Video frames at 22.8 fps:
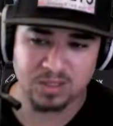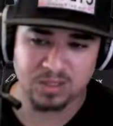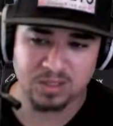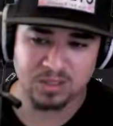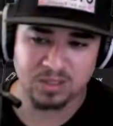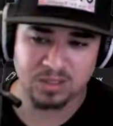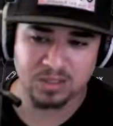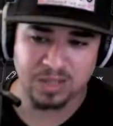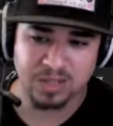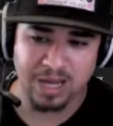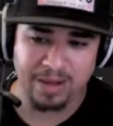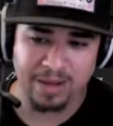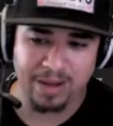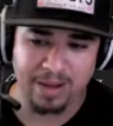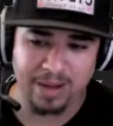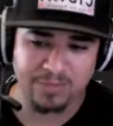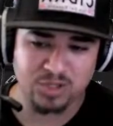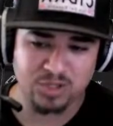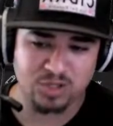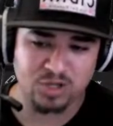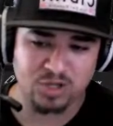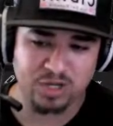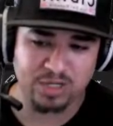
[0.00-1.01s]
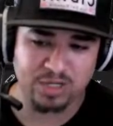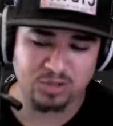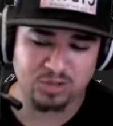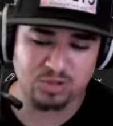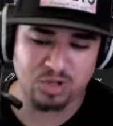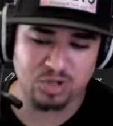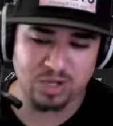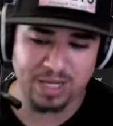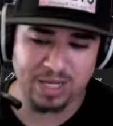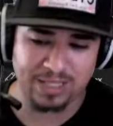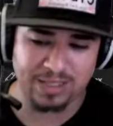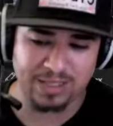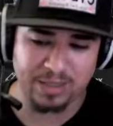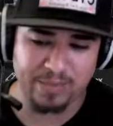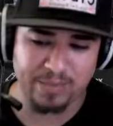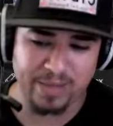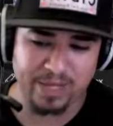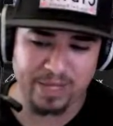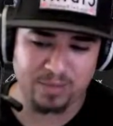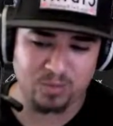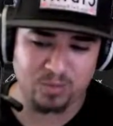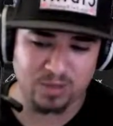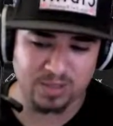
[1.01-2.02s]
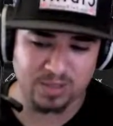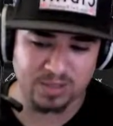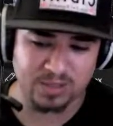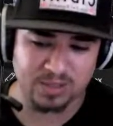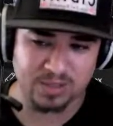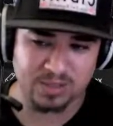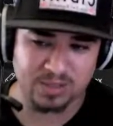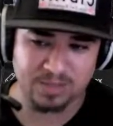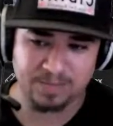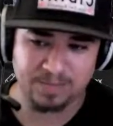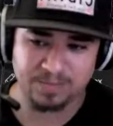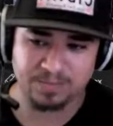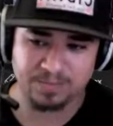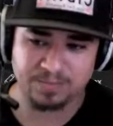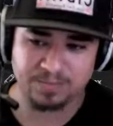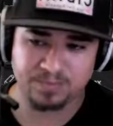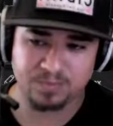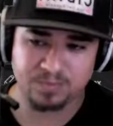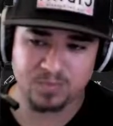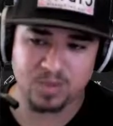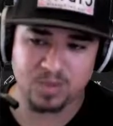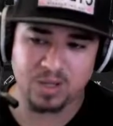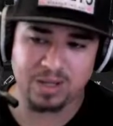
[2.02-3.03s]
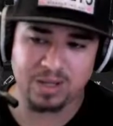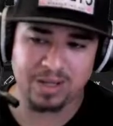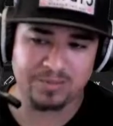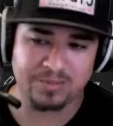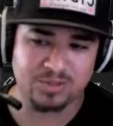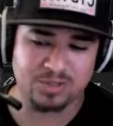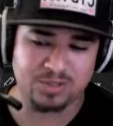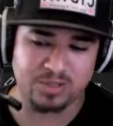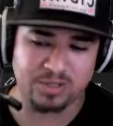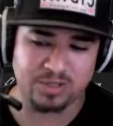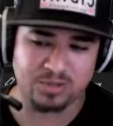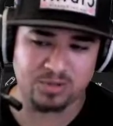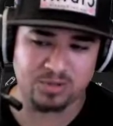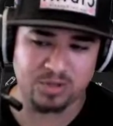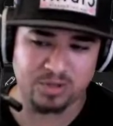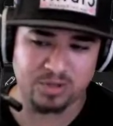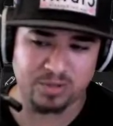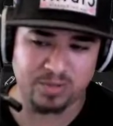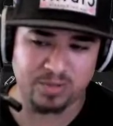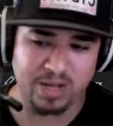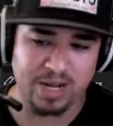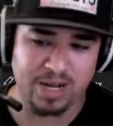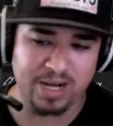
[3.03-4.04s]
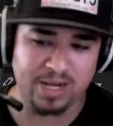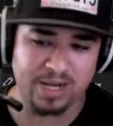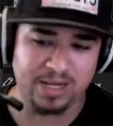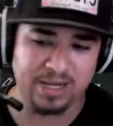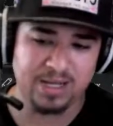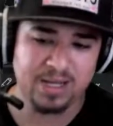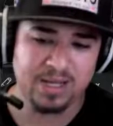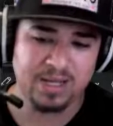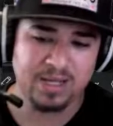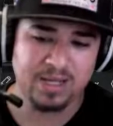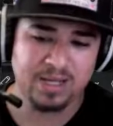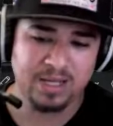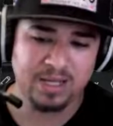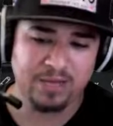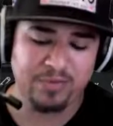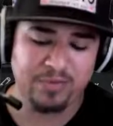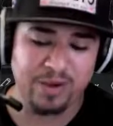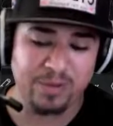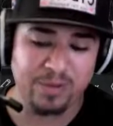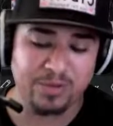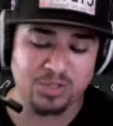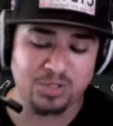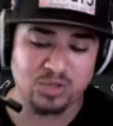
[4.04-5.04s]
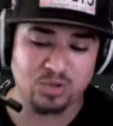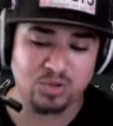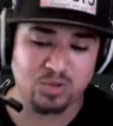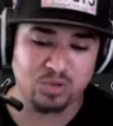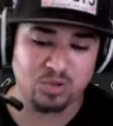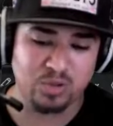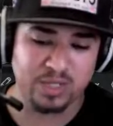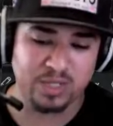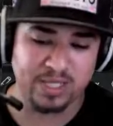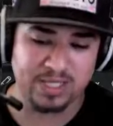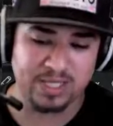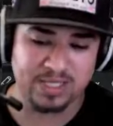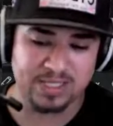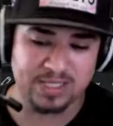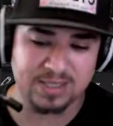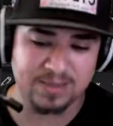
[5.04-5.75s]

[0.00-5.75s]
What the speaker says: I'm just gonna draw like the main ones. I'm just gonna draw them. All right. If I was to do this,